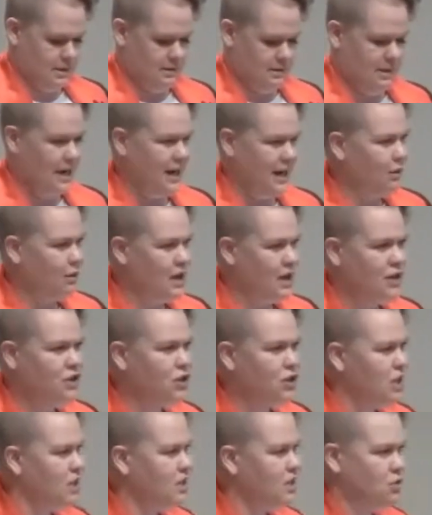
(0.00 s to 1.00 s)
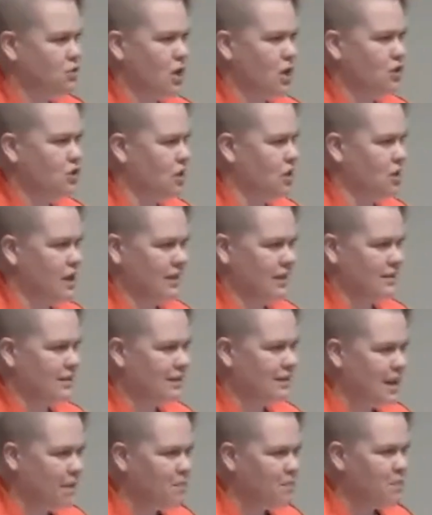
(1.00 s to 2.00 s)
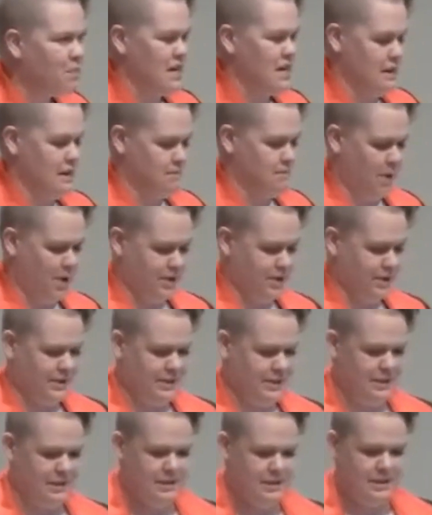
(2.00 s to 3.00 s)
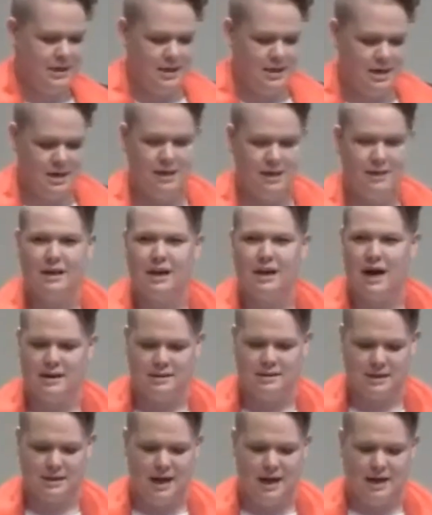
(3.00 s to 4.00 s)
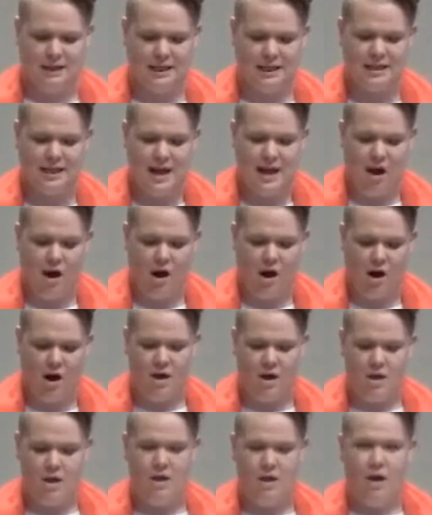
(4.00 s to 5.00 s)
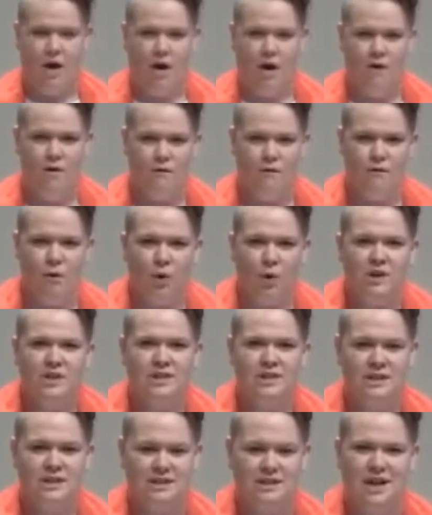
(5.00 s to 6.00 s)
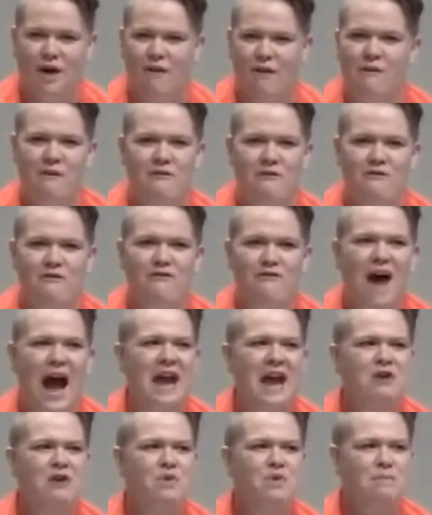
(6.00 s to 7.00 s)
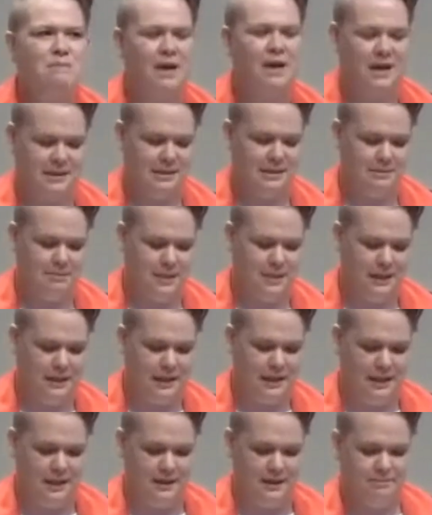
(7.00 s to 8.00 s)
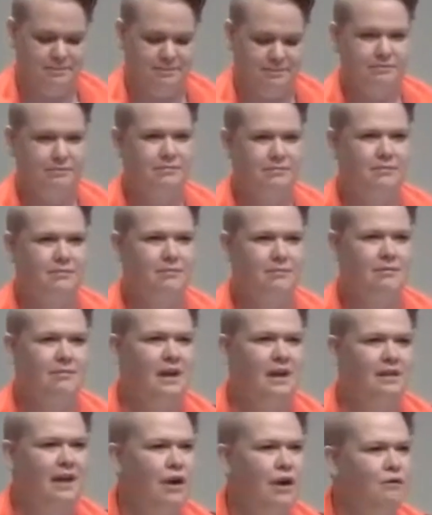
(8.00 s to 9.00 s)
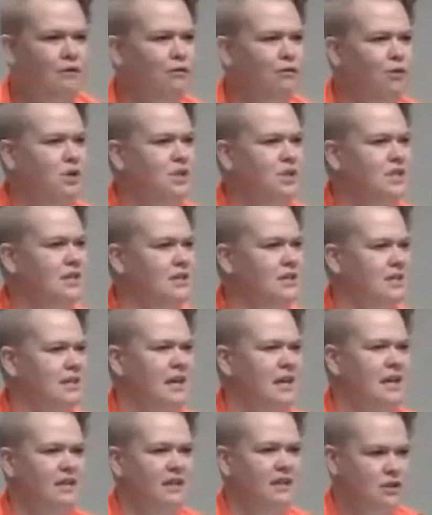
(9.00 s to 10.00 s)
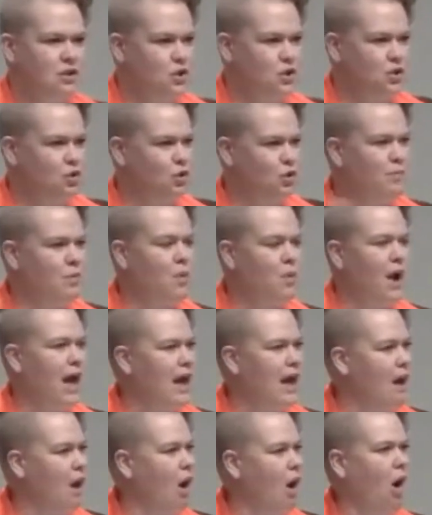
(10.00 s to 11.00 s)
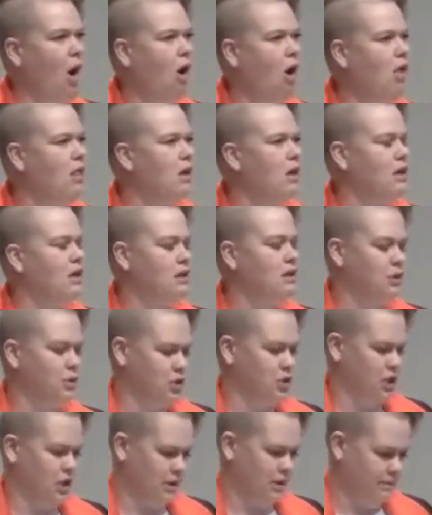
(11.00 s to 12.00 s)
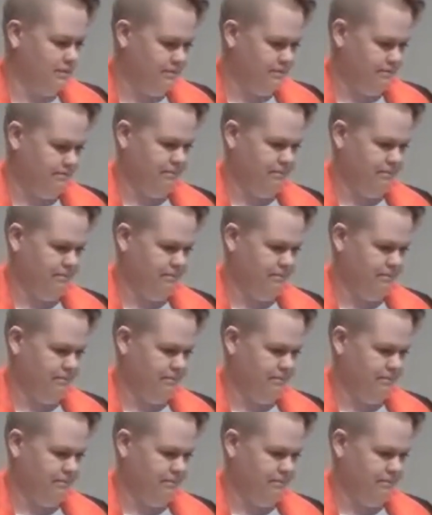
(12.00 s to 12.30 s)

Right? Creation and destruction are not separate impulses in the goddess Kali. They are forces of fiery possibility. They are forces that strip away all illusion.